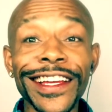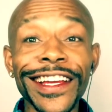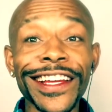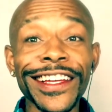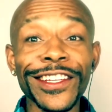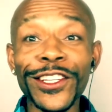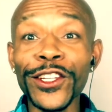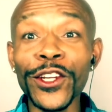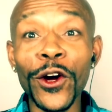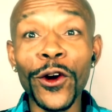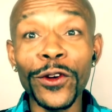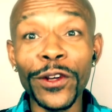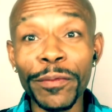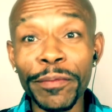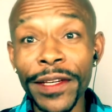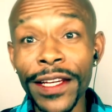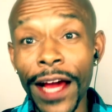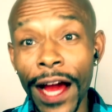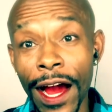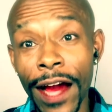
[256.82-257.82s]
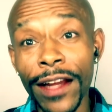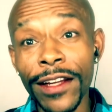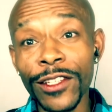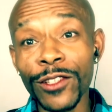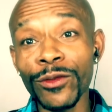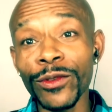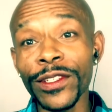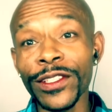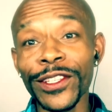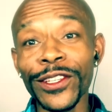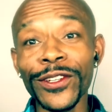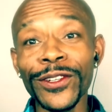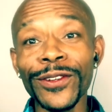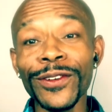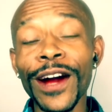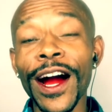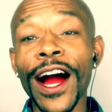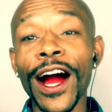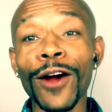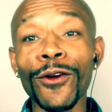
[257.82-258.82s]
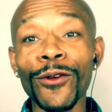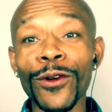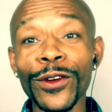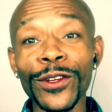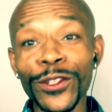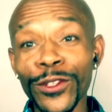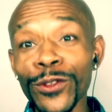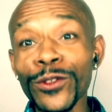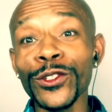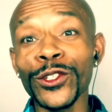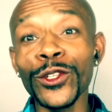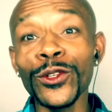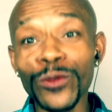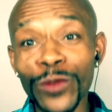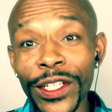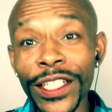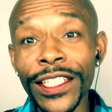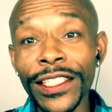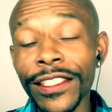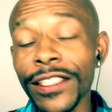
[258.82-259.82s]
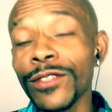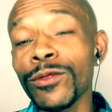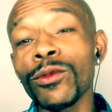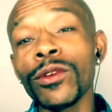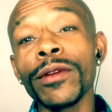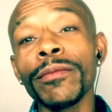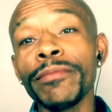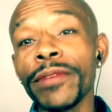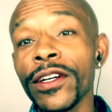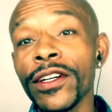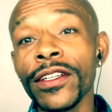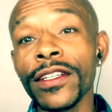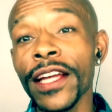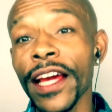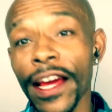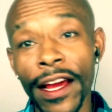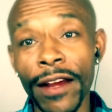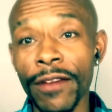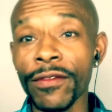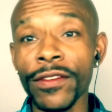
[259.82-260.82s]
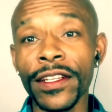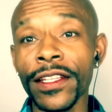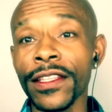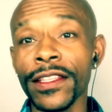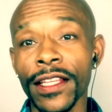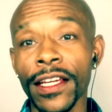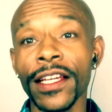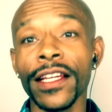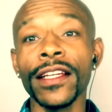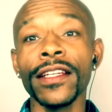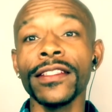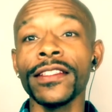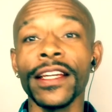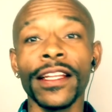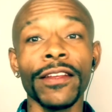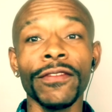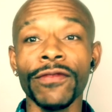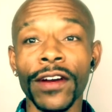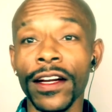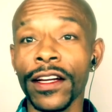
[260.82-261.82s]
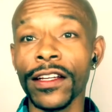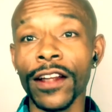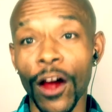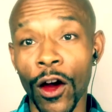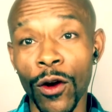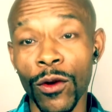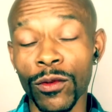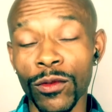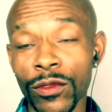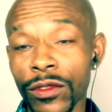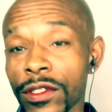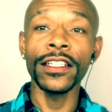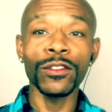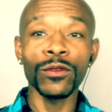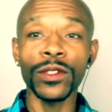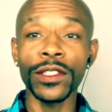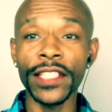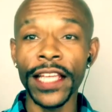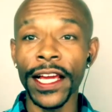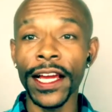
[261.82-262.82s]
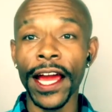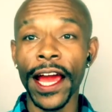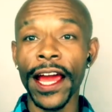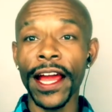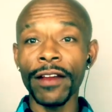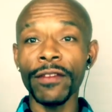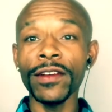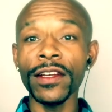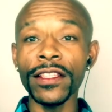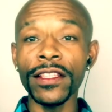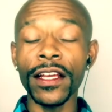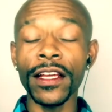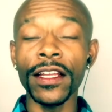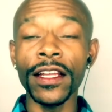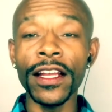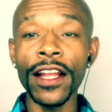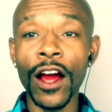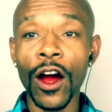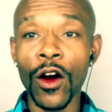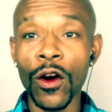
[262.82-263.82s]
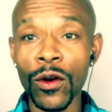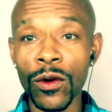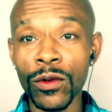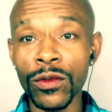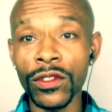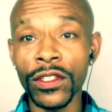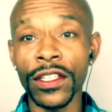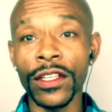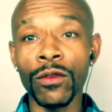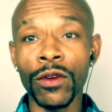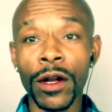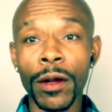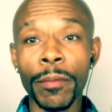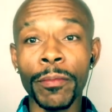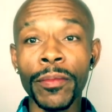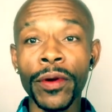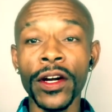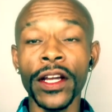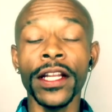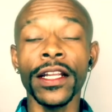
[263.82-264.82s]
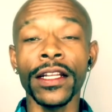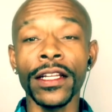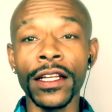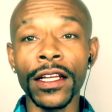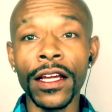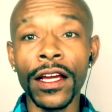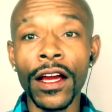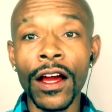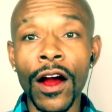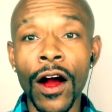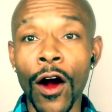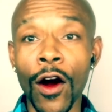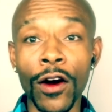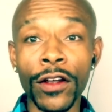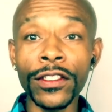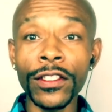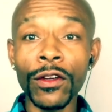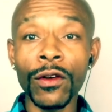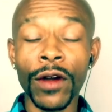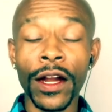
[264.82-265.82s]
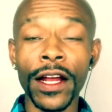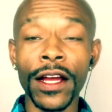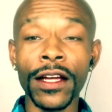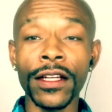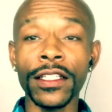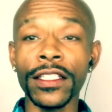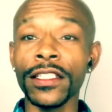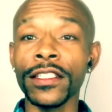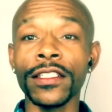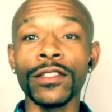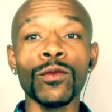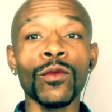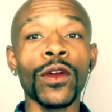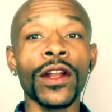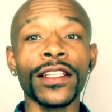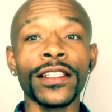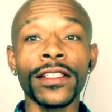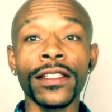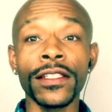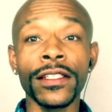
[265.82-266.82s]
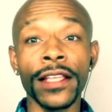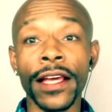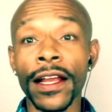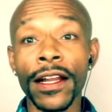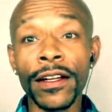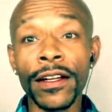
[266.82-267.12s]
You know, to be honest with you, you really just want to burn everything that he fucking owns. You just want to take everything that he owns and you want to put it on the ground and you just want to set it